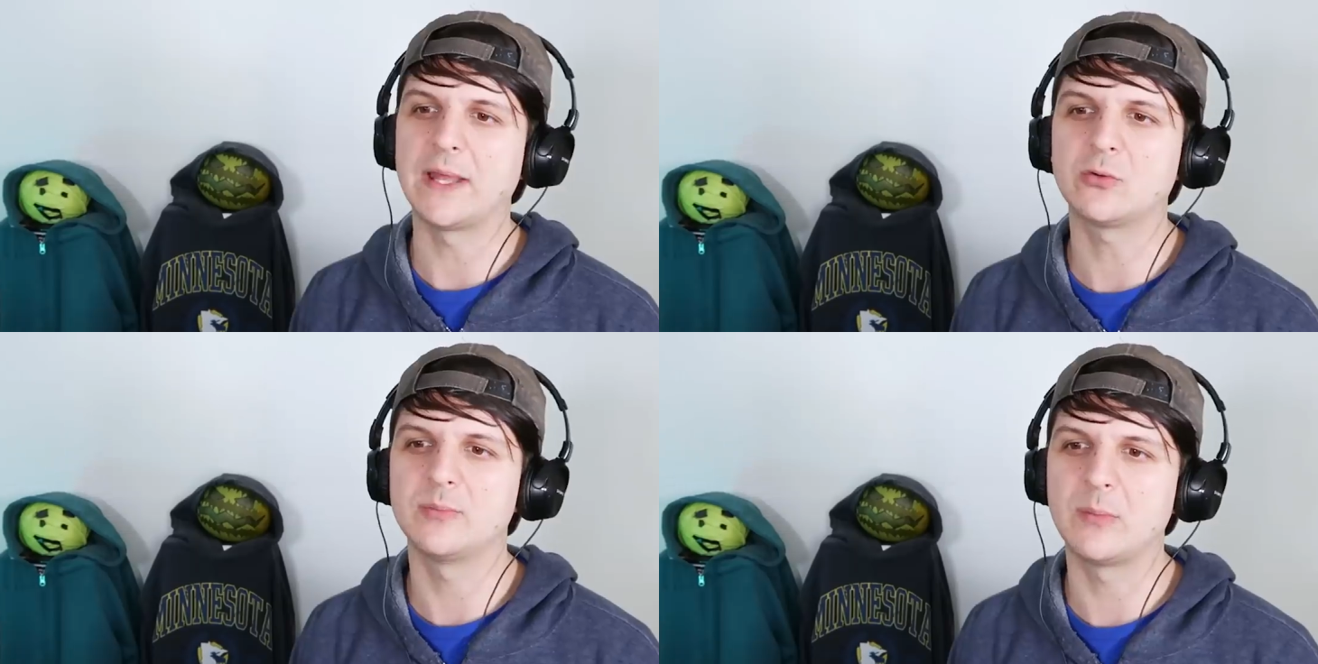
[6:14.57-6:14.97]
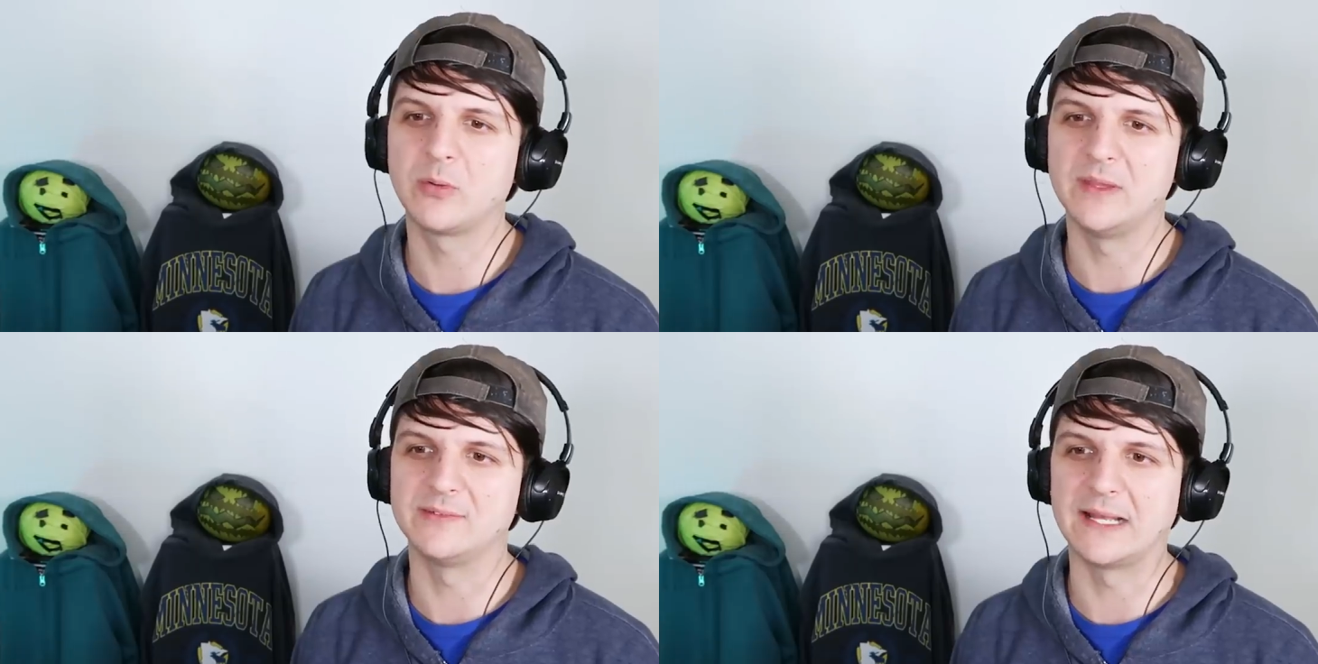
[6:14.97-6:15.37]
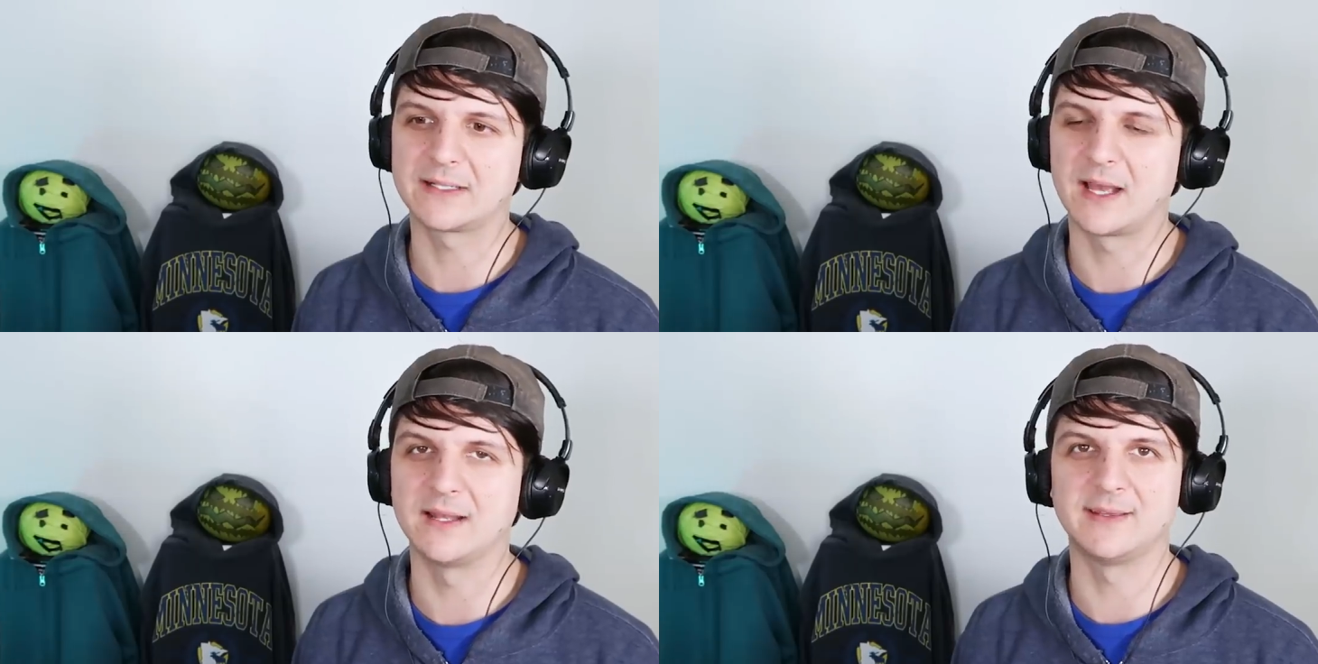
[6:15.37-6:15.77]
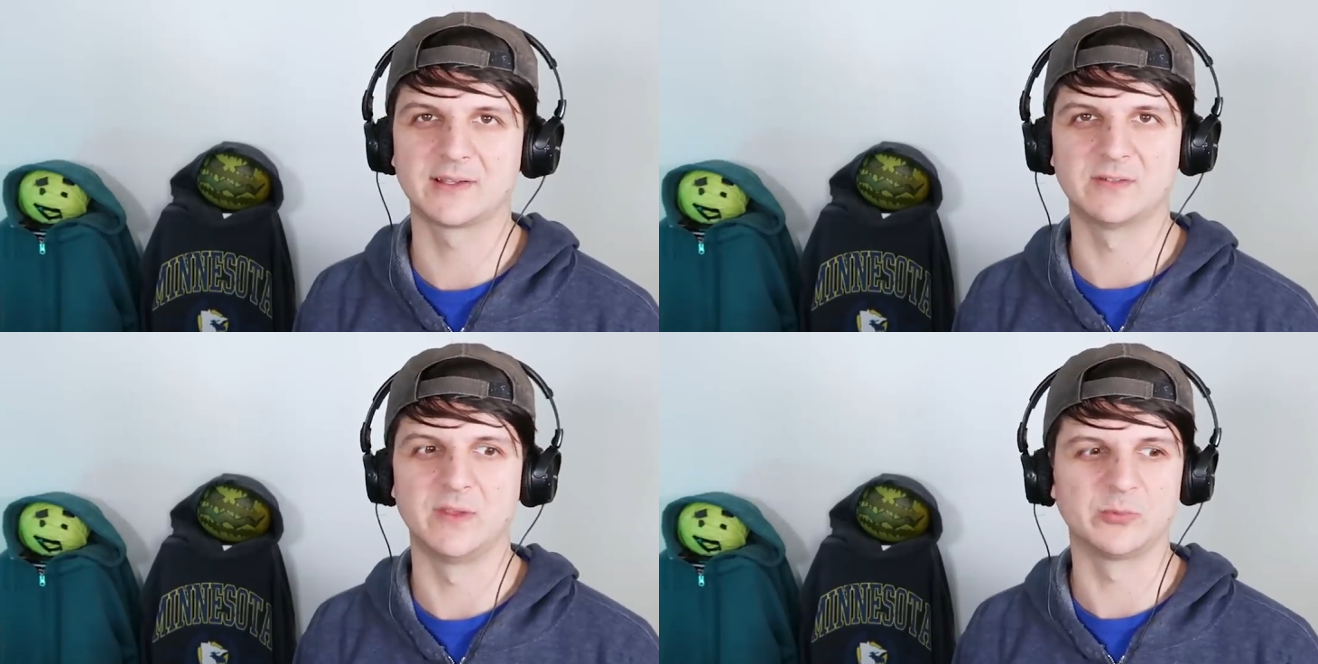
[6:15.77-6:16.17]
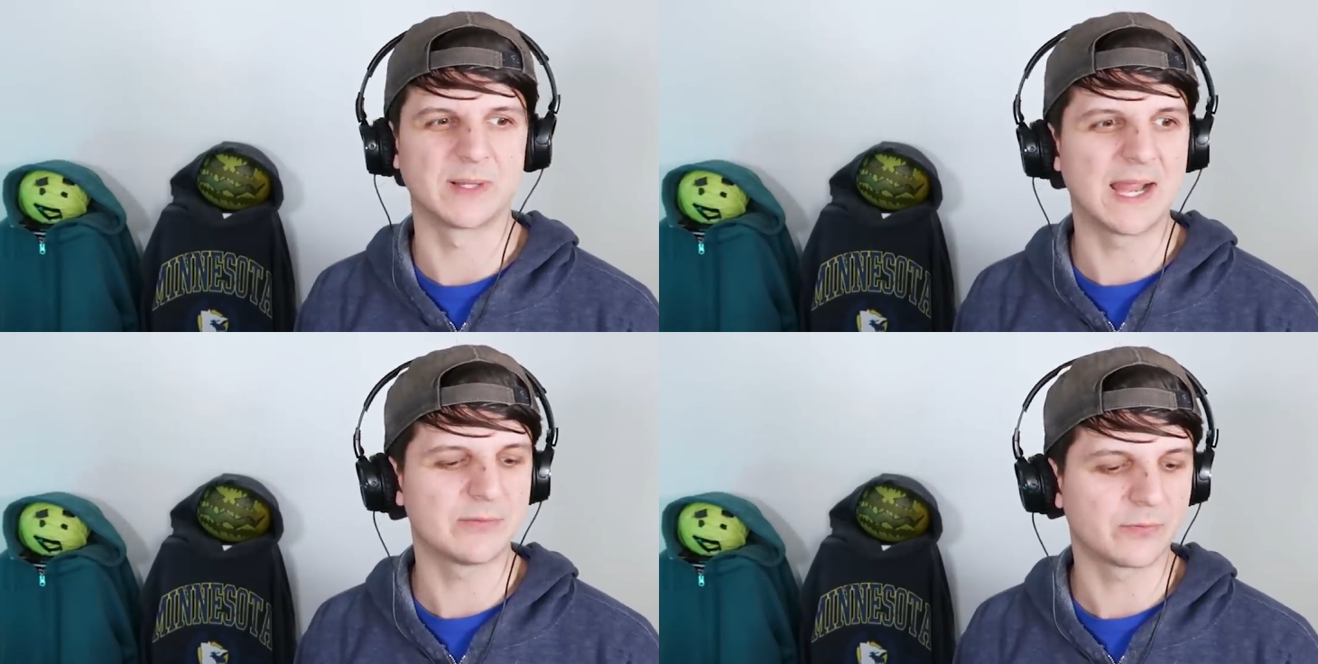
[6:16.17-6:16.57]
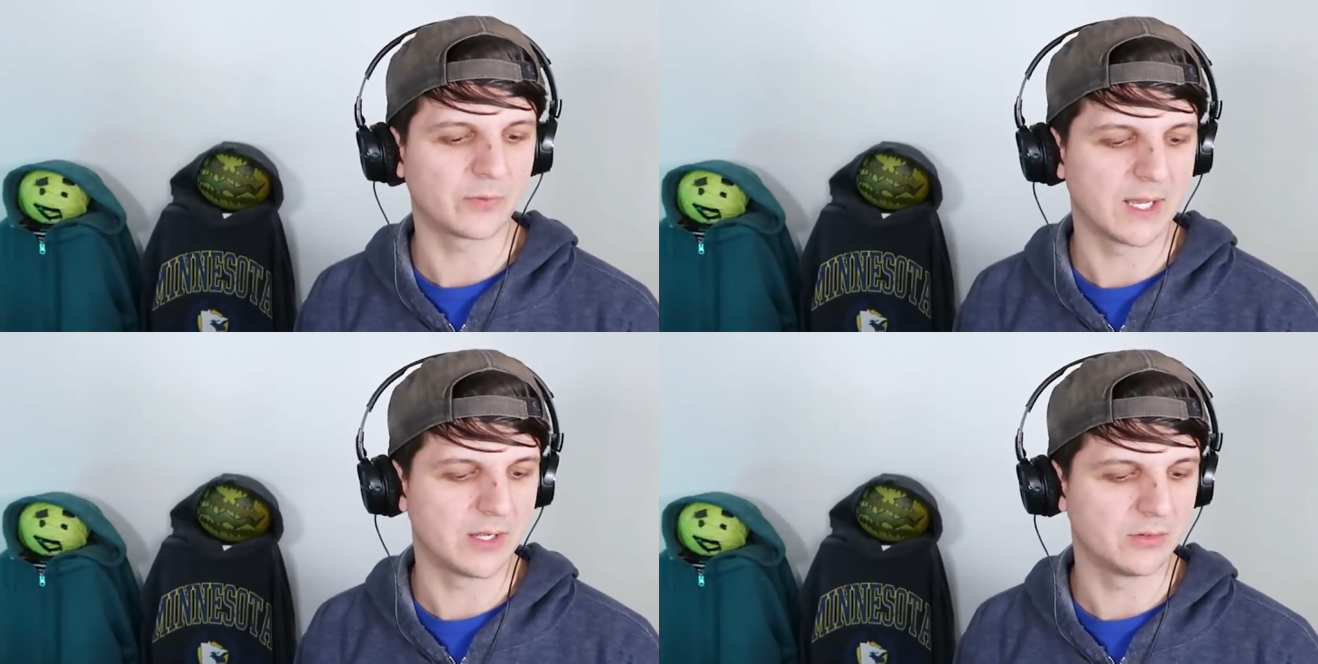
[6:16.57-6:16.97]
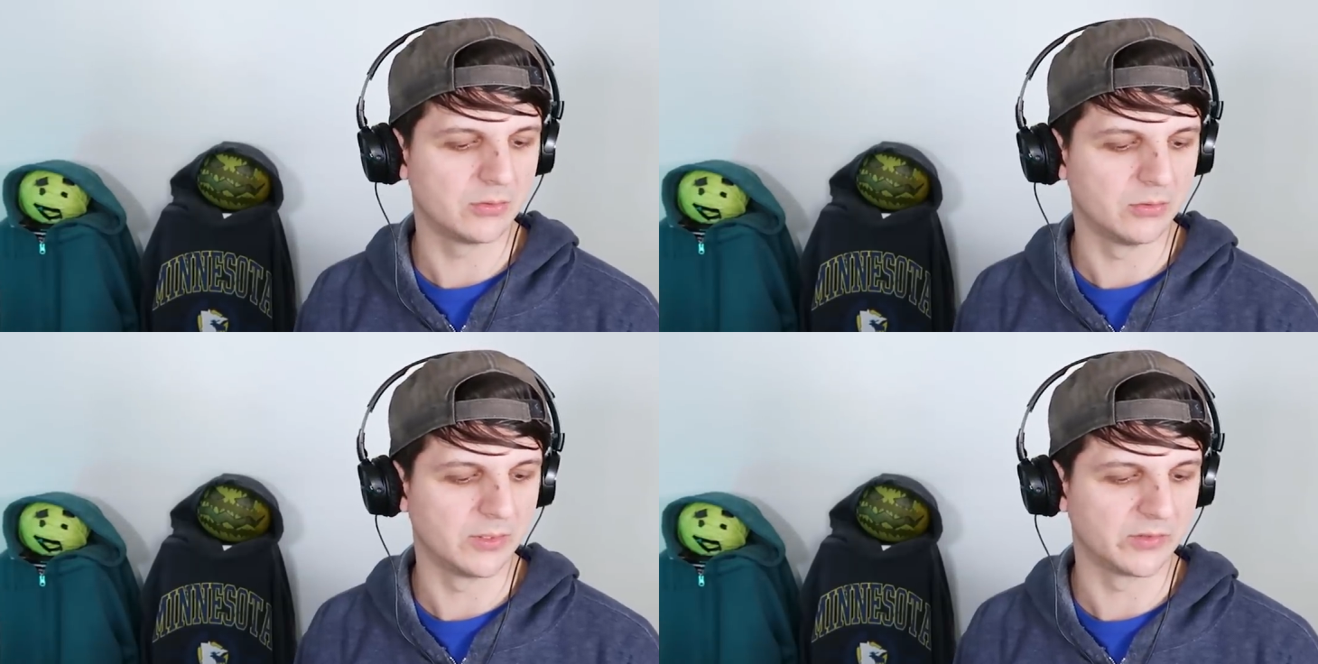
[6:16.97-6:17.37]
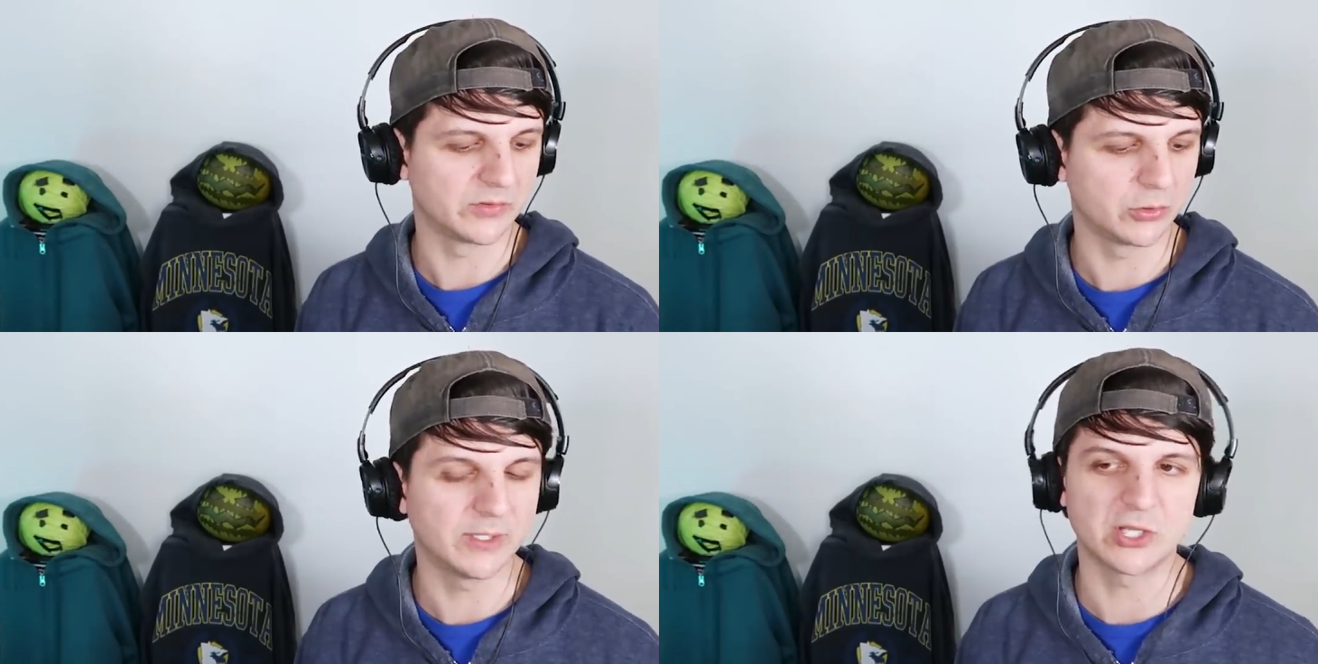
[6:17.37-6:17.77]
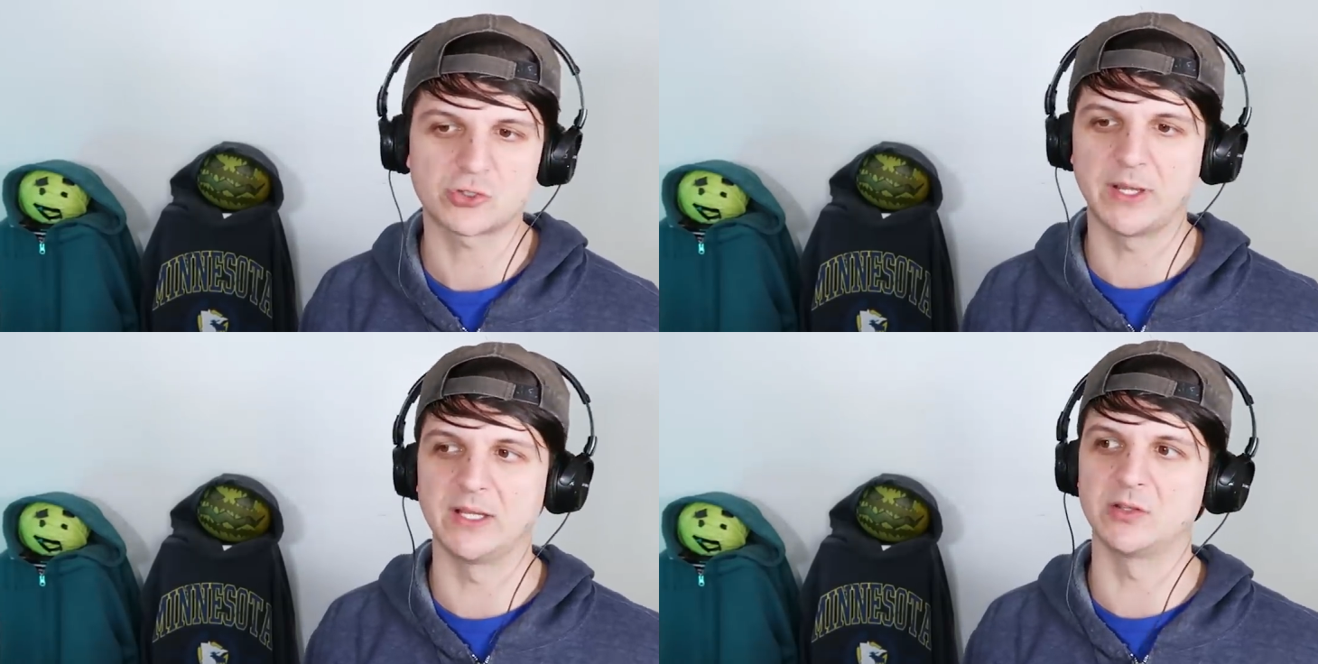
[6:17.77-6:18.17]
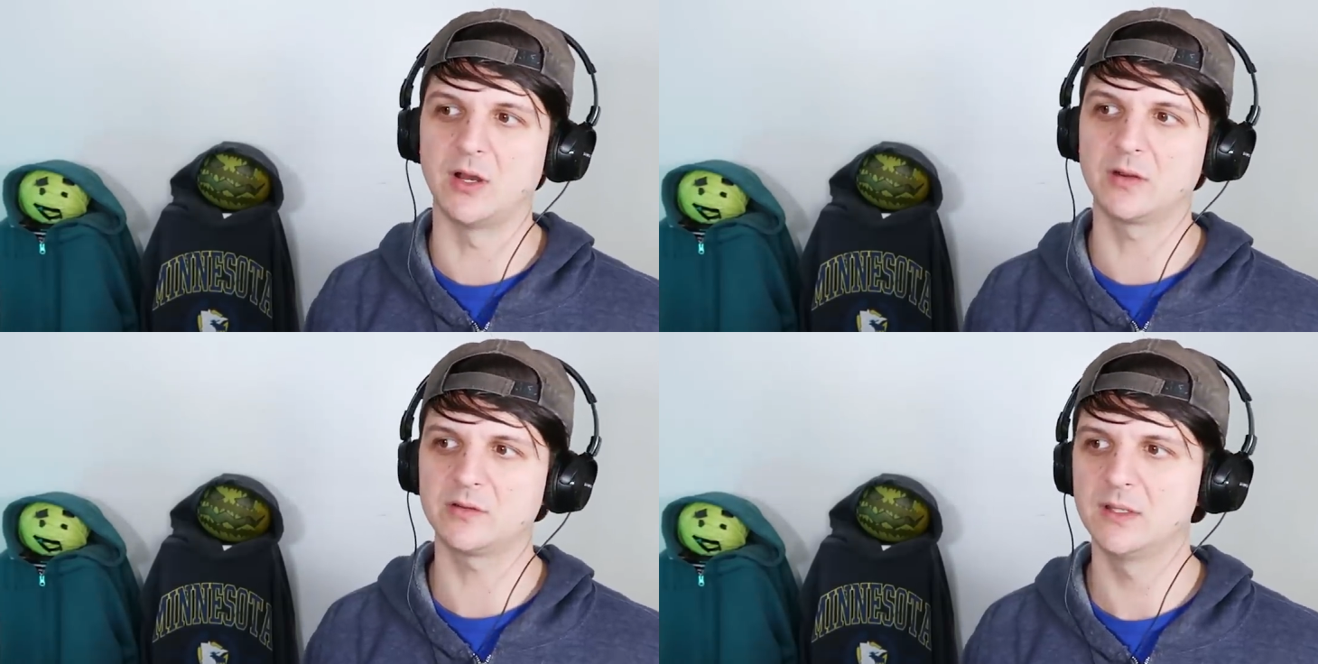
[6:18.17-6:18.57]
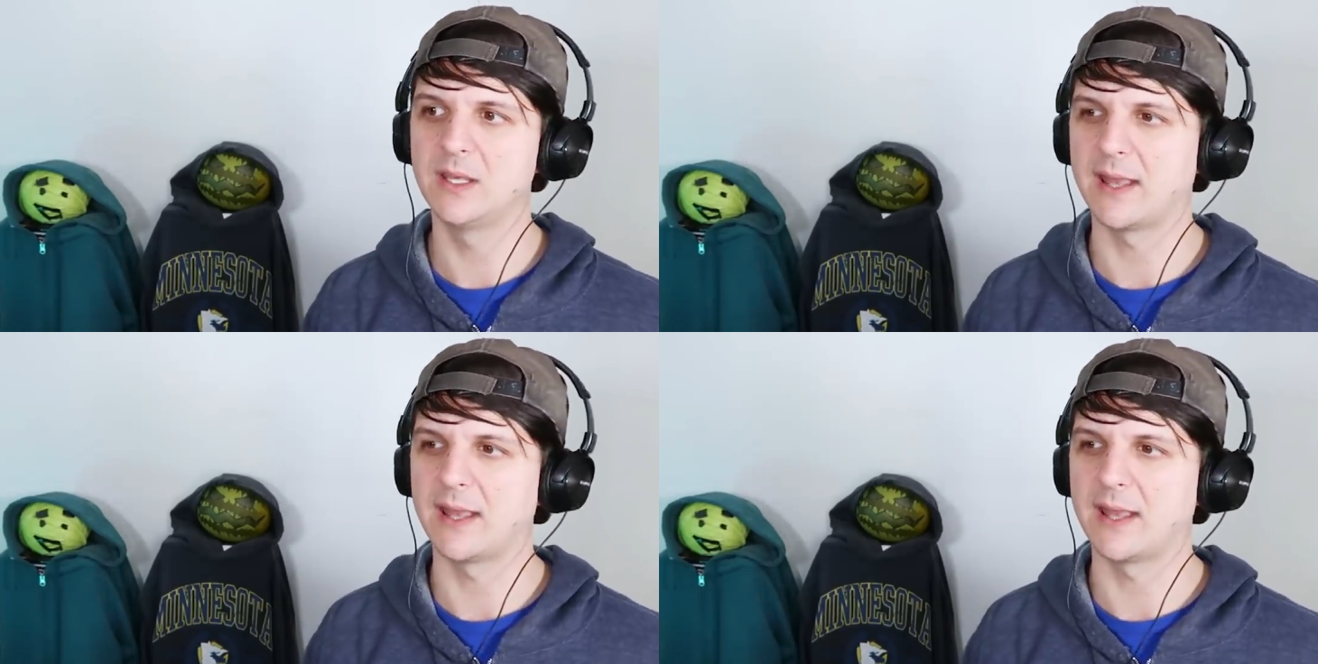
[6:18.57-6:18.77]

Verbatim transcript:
Speaker 1: So I don't remember the exact context of this, but I have a friend who is good at training dogs.